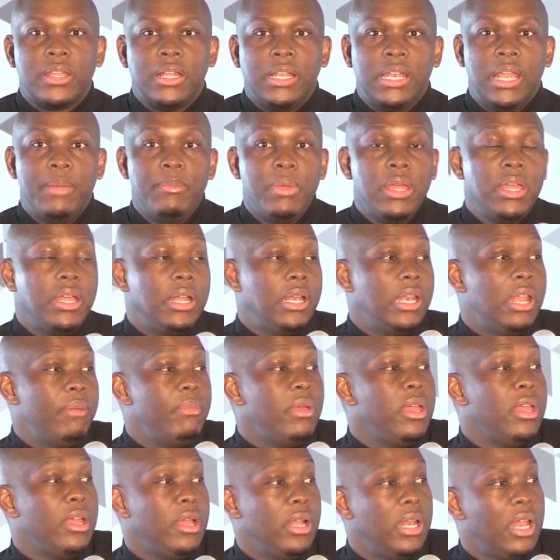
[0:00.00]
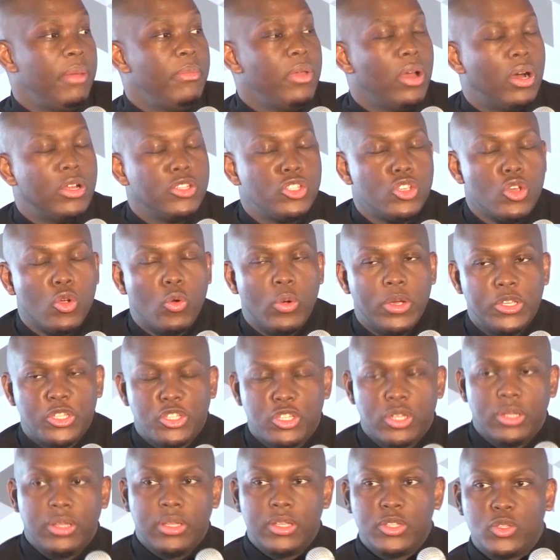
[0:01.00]
Let me answer your
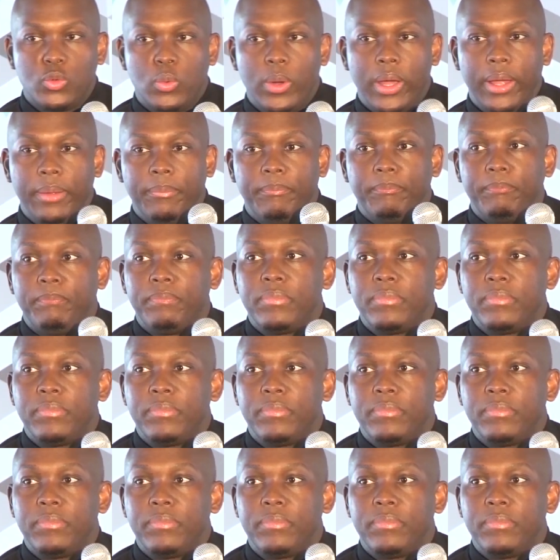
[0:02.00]
question this way.